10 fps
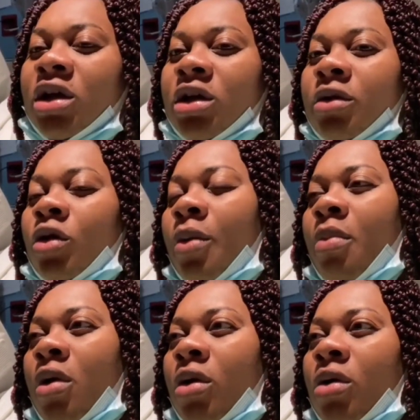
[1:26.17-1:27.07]
They're no
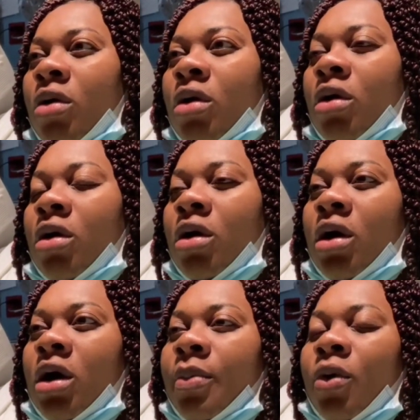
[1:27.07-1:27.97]
more
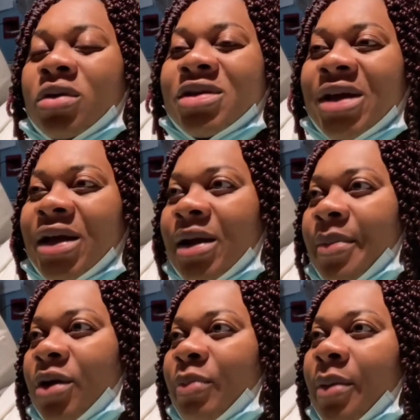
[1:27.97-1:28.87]
concerned
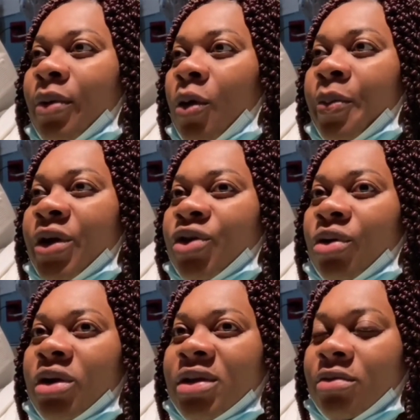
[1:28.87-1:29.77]
about my blood
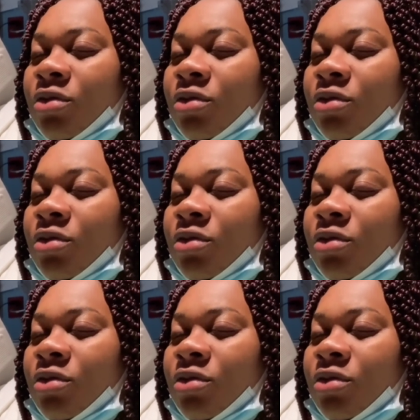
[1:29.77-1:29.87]
pressure.